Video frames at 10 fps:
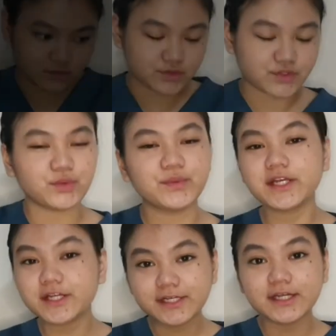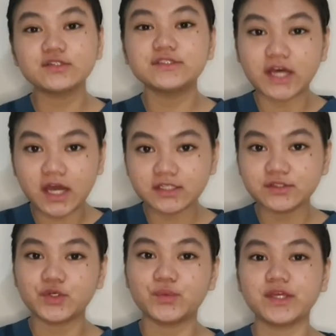So we are now
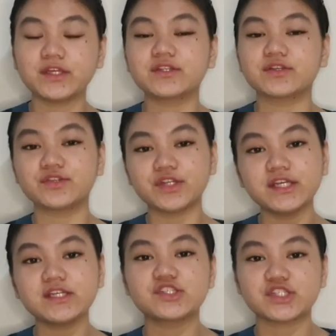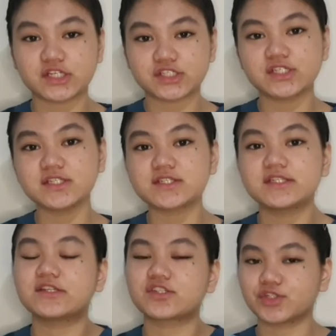done doing the 3 injections, the
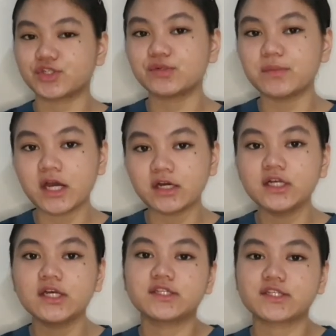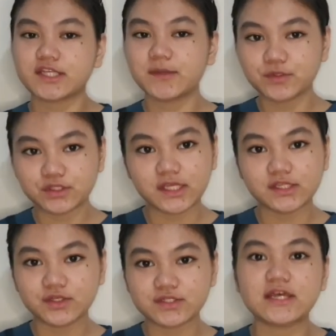intradermal, the
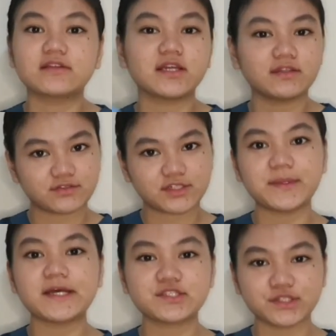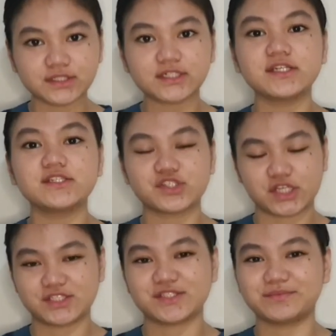subcutaneous, and the intramuscular
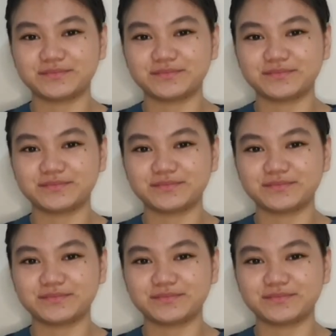injection.